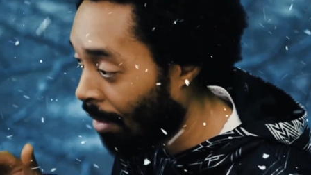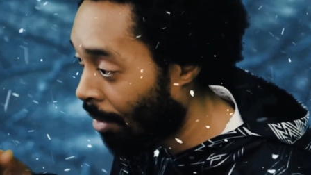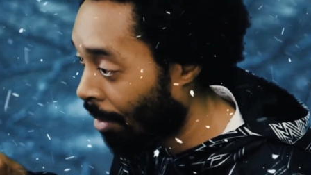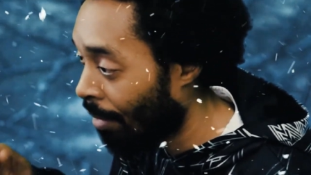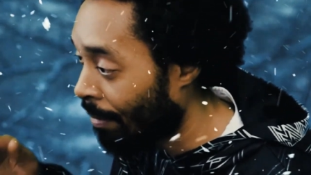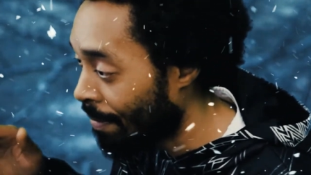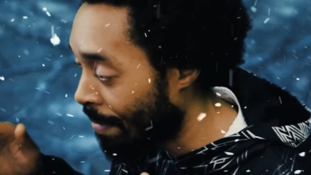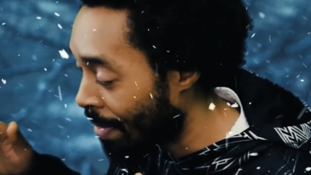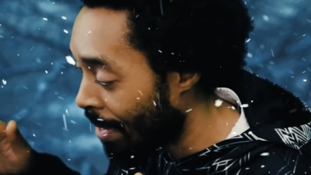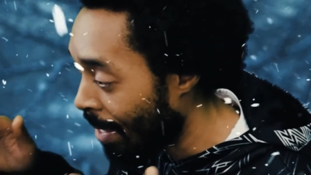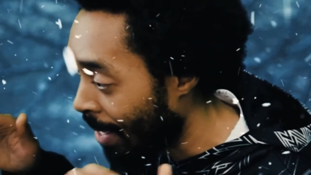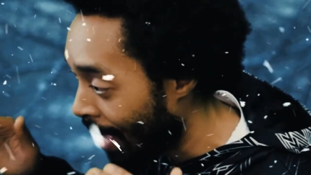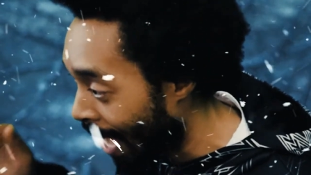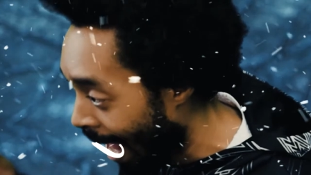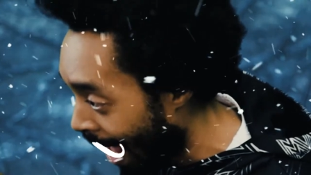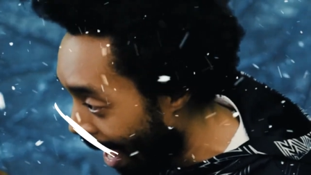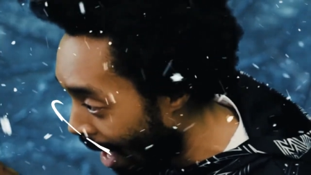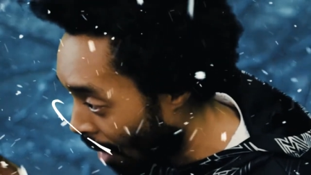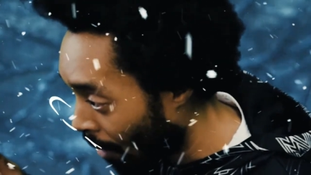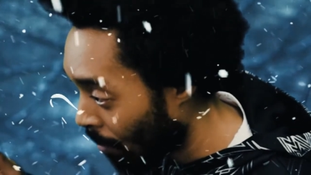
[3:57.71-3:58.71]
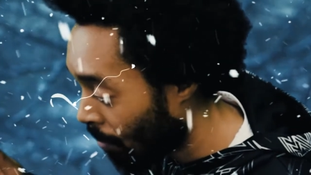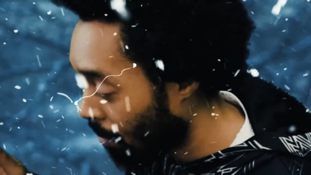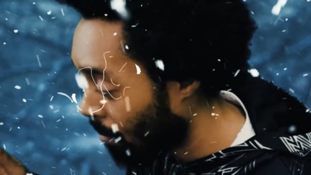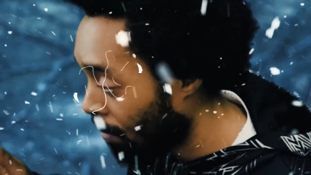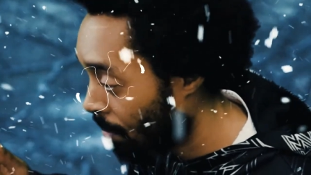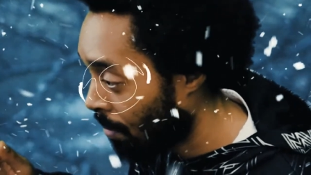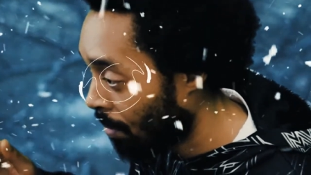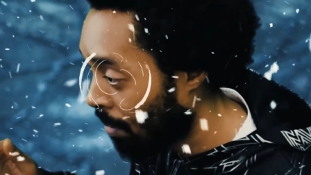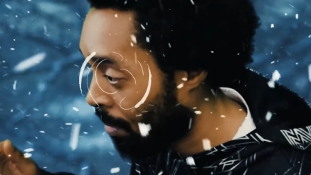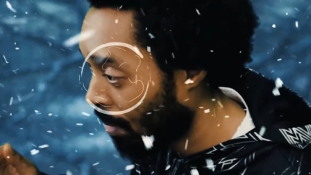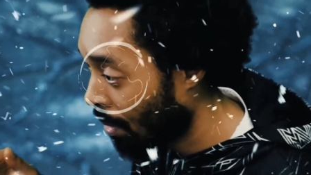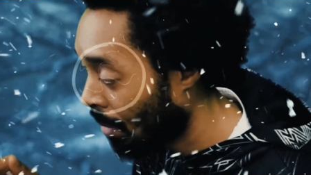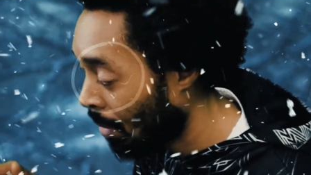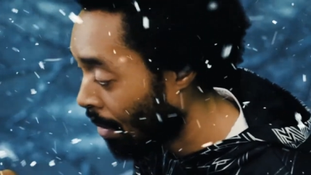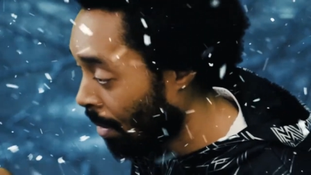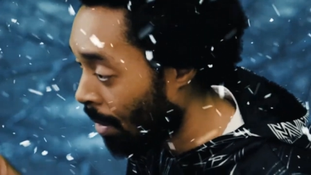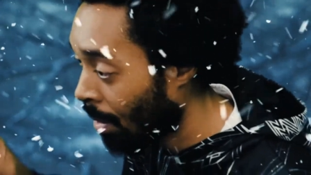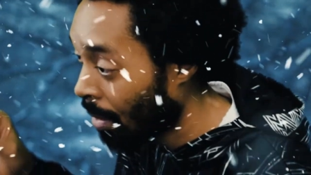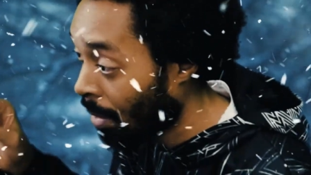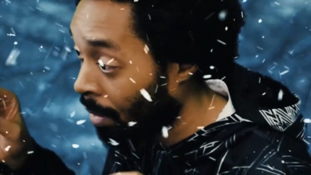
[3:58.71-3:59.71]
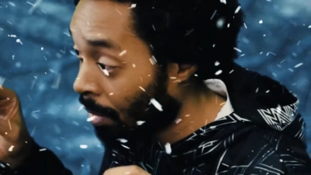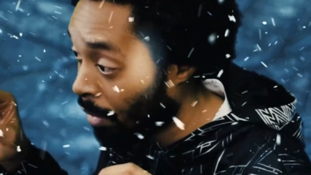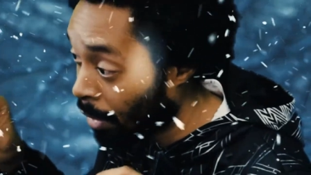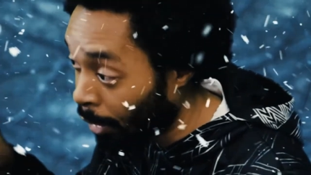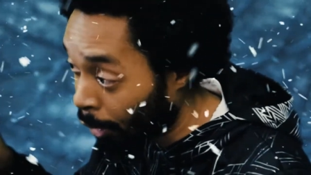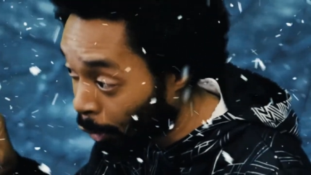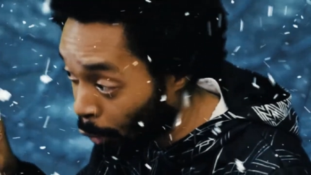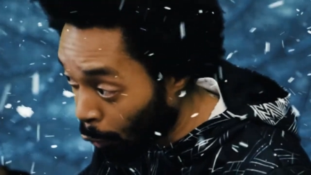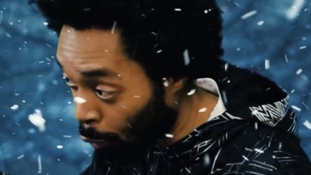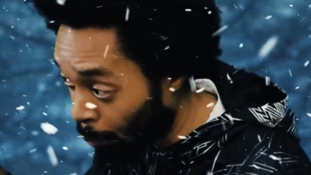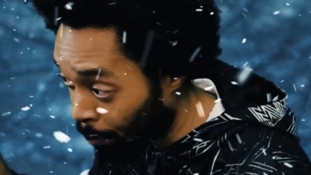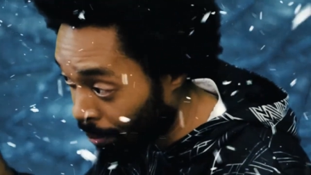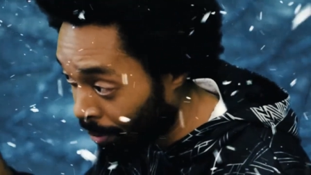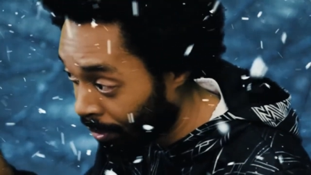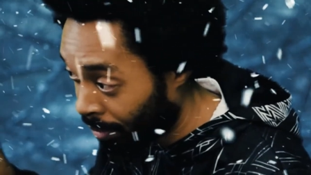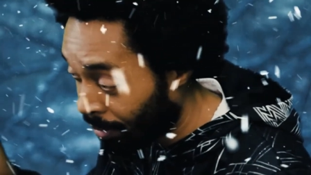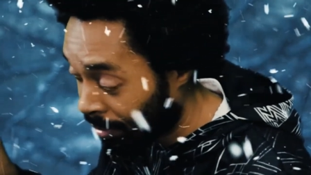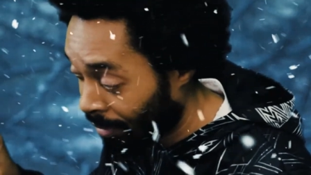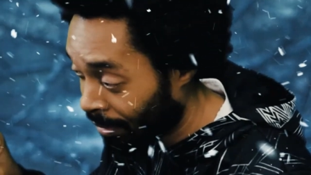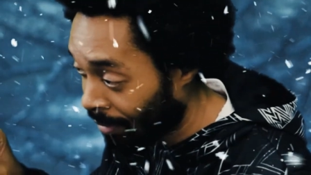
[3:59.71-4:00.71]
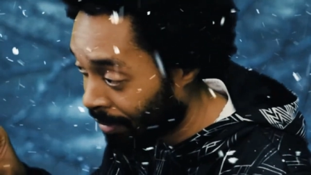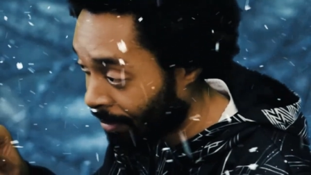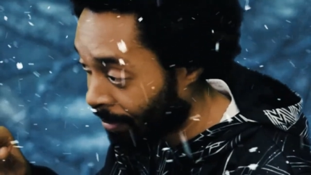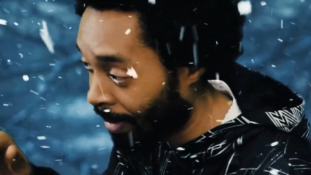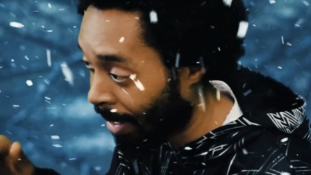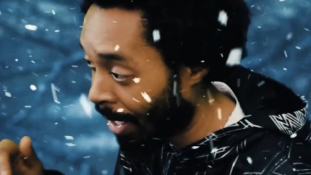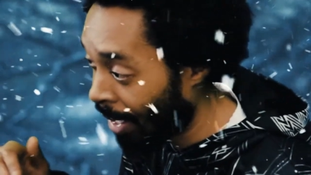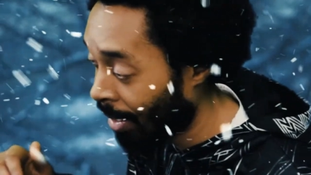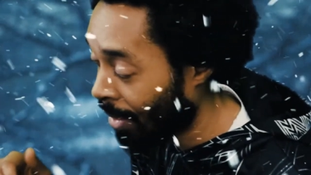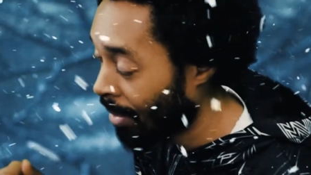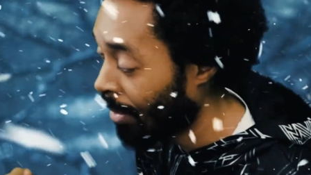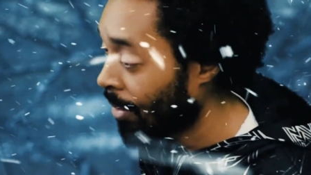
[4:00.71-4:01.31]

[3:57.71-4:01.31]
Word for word: of the now, the loop, right?